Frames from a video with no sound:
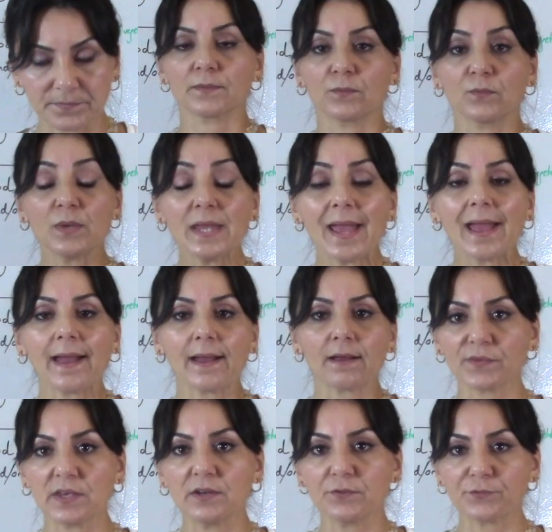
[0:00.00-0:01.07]
We
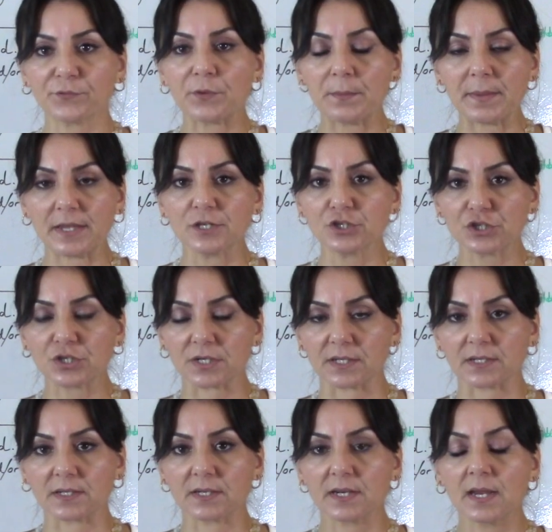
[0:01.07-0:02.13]
have
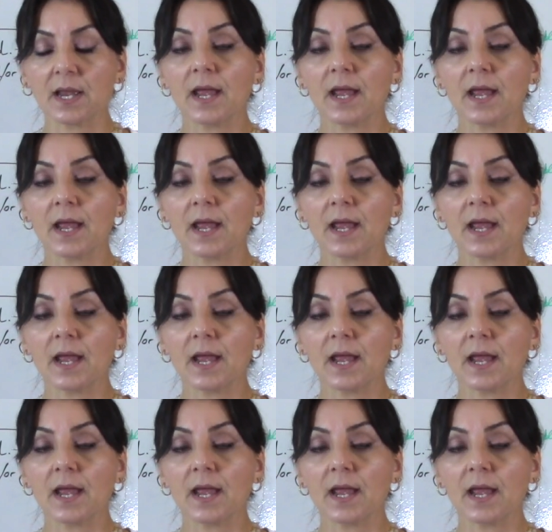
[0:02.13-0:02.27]
information